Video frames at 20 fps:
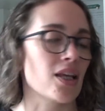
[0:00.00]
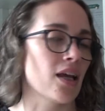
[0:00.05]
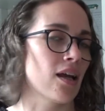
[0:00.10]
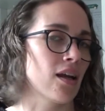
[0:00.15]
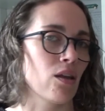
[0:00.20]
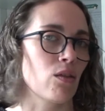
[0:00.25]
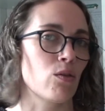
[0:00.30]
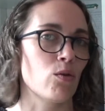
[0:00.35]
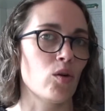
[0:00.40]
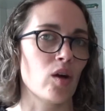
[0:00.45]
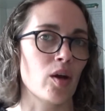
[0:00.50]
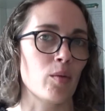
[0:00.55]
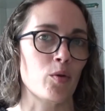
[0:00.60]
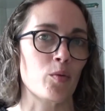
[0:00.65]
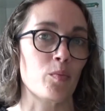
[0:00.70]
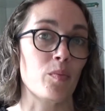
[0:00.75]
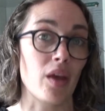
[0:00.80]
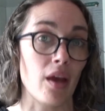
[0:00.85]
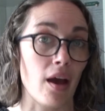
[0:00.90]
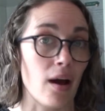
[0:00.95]
and I thought it
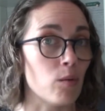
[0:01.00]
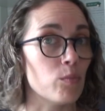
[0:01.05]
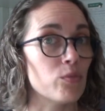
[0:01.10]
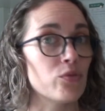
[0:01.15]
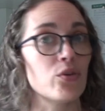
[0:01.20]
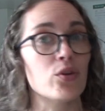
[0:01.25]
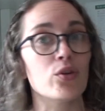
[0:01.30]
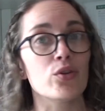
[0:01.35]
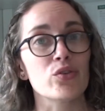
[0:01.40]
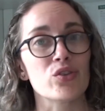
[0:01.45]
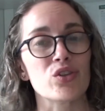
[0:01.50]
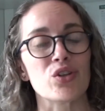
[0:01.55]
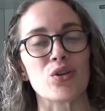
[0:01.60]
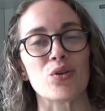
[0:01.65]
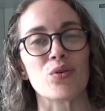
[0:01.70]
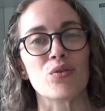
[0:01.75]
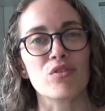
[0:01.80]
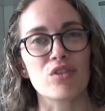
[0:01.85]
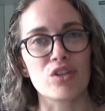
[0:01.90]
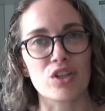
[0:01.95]
would be helpful
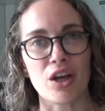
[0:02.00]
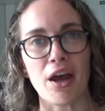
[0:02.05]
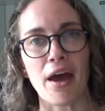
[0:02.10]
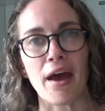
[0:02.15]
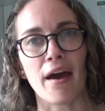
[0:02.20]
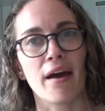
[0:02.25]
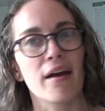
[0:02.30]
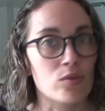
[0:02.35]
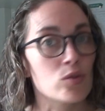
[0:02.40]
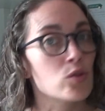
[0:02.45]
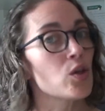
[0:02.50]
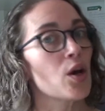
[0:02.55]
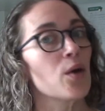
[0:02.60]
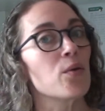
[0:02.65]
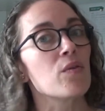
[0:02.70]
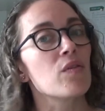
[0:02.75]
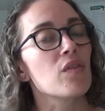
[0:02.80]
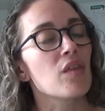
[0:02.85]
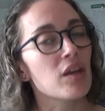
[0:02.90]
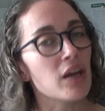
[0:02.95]
to share.
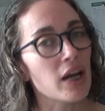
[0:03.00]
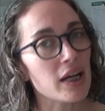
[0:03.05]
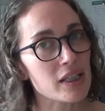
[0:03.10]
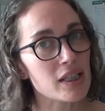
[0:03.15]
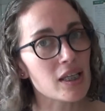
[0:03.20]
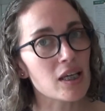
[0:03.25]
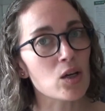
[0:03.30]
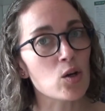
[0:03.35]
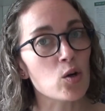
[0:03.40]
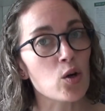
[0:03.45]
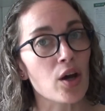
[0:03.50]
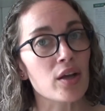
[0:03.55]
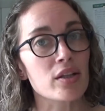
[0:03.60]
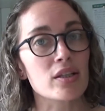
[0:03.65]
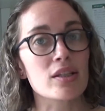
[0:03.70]
So the next thing you're going to